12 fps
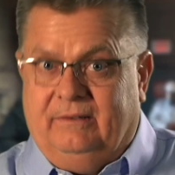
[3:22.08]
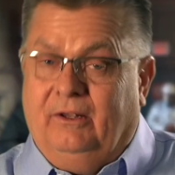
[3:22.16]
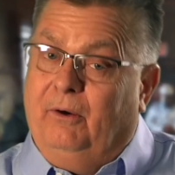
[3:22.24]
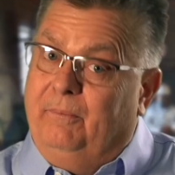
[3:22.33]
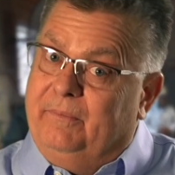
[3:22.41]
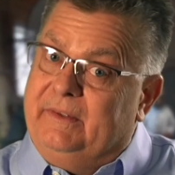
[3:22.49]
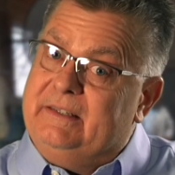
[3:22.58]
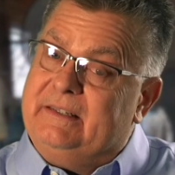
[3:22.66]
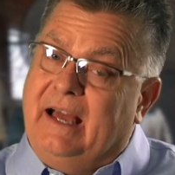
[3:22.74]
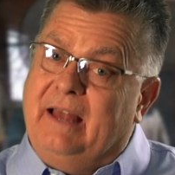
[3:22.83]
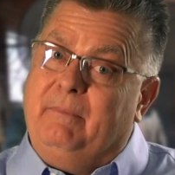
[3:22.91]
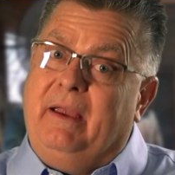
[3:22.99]
Nope, he's
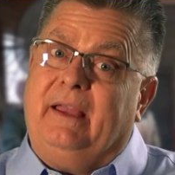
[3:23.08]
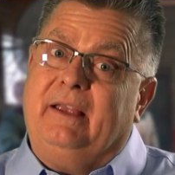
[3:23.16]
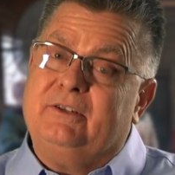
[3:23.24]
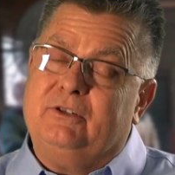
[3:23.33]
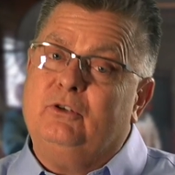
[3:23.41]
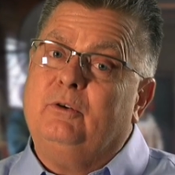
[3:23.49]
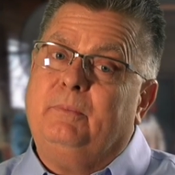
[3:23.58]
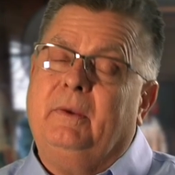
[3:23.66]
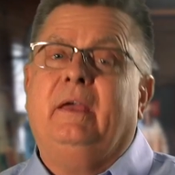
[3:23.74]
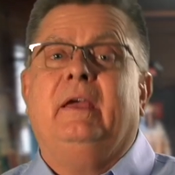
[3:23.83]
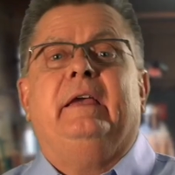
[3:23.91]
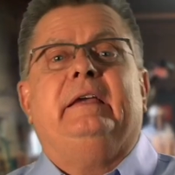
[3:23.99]
not making soup.
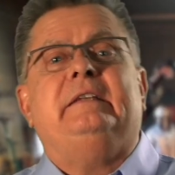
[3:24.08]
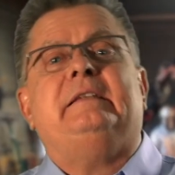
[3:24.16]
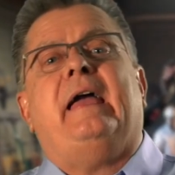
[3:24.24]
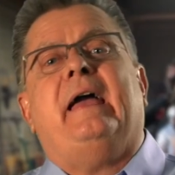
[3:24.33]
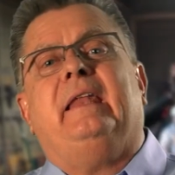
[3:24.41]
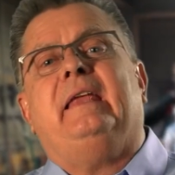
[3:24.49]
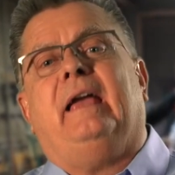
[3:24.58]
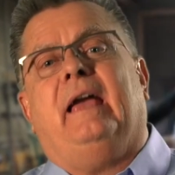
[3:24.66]
He's adding